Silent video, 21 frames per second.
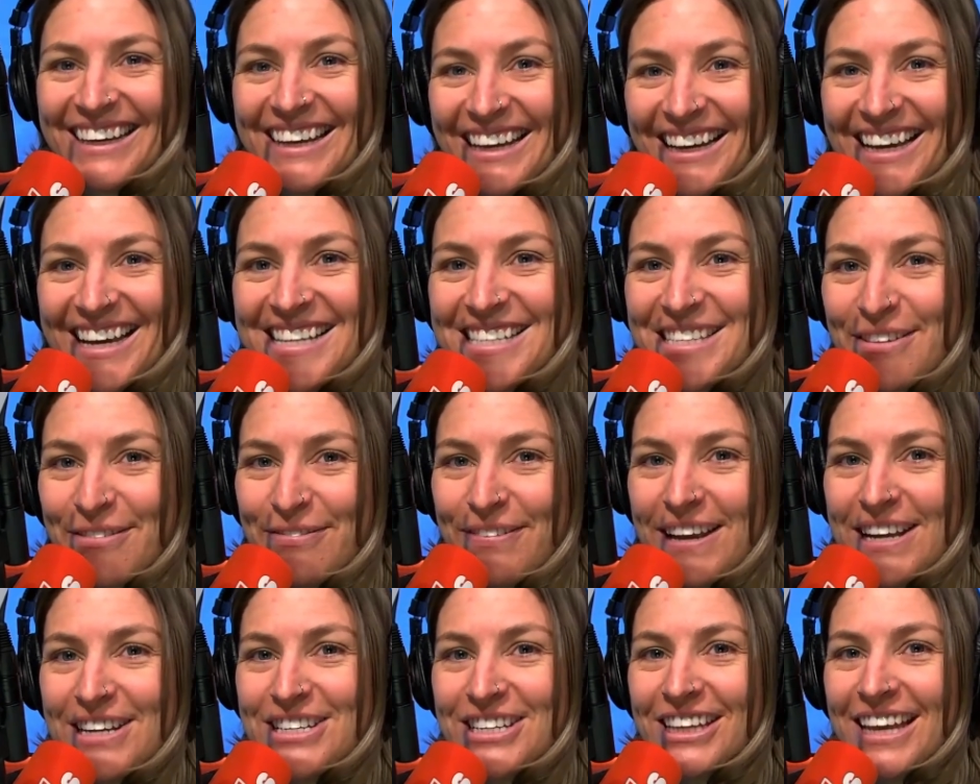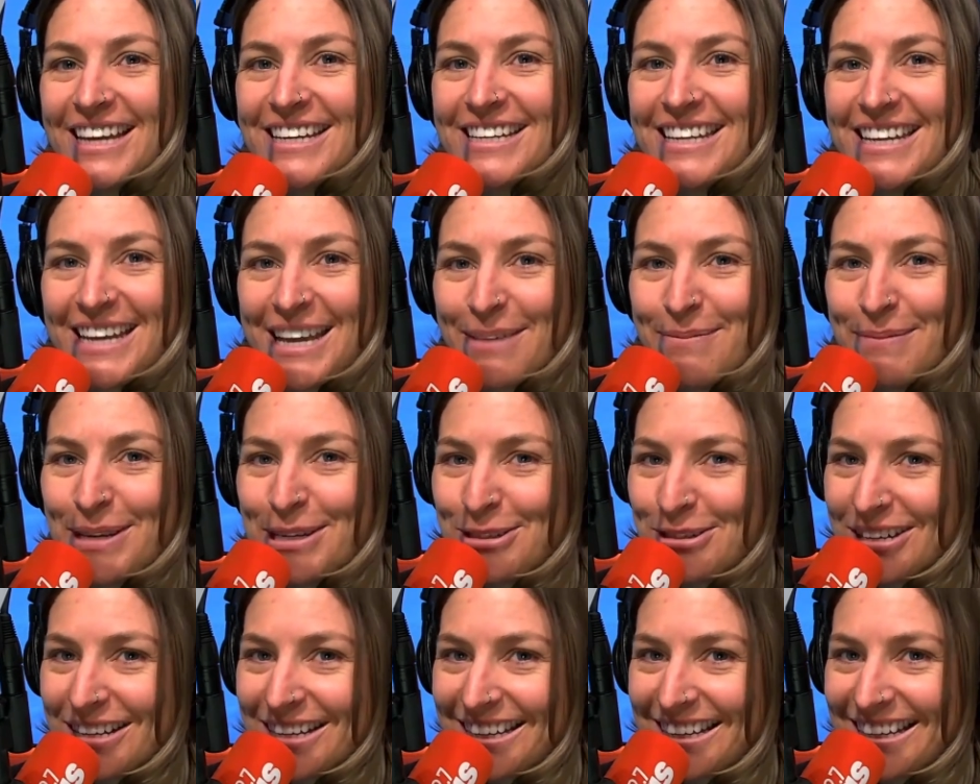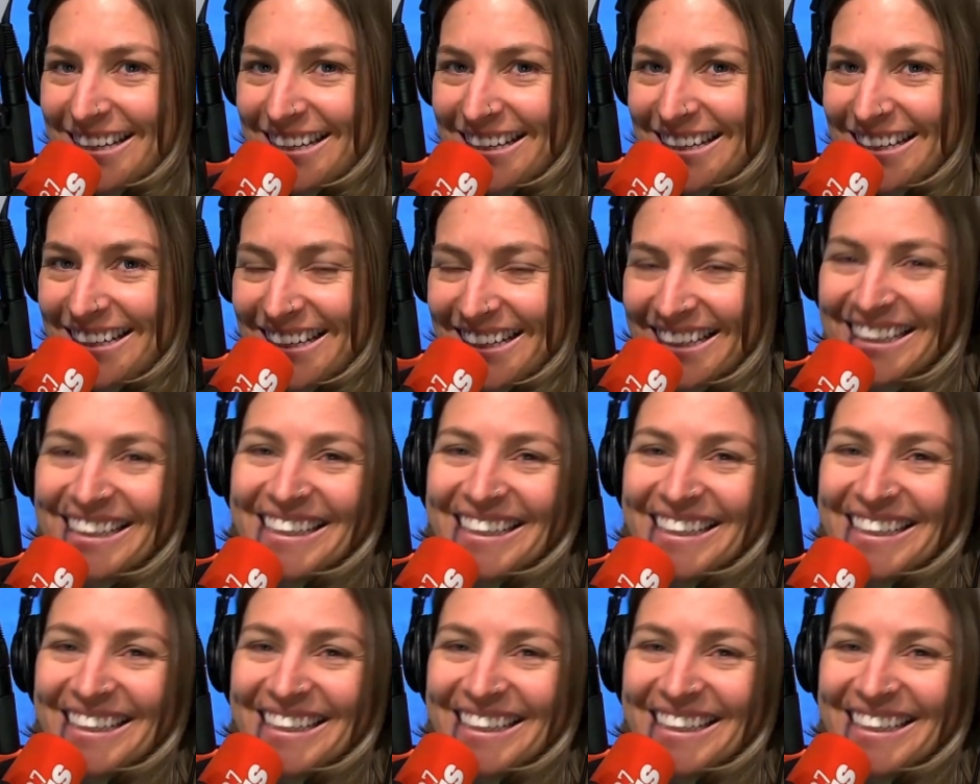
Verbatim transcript: because the facial ID can be tricky.